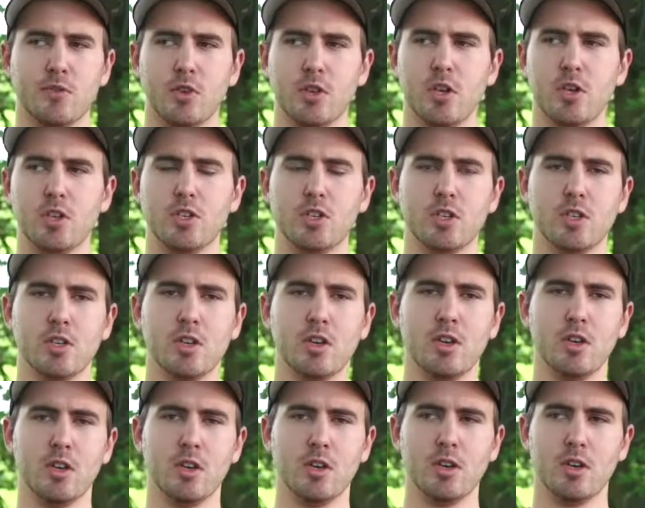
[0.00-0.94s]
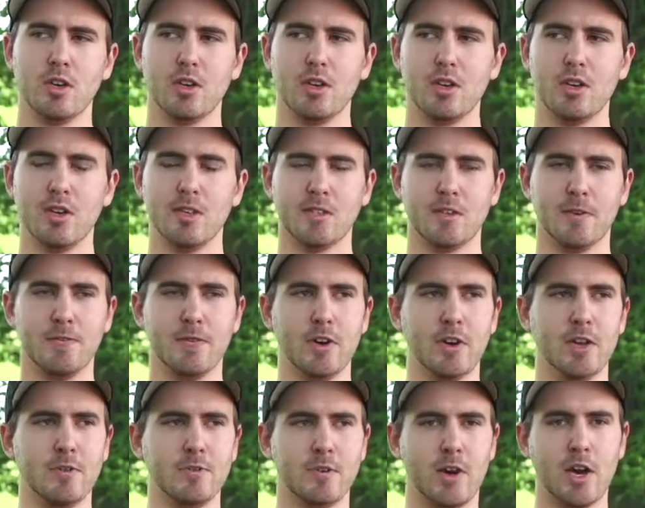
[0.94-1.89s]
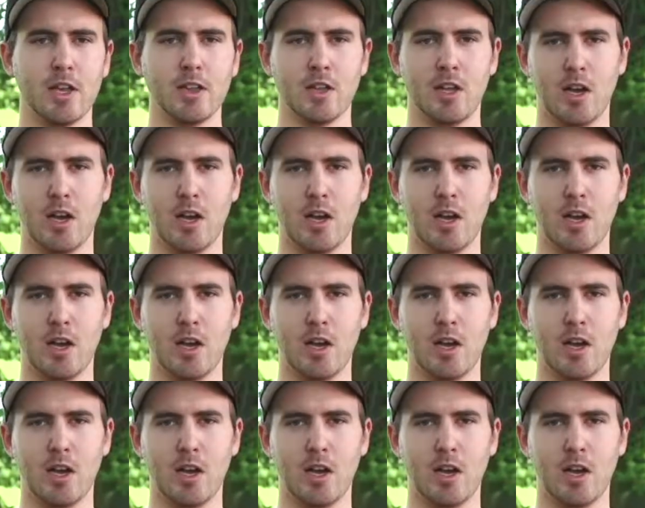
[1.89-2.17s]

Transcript: footage is a very fine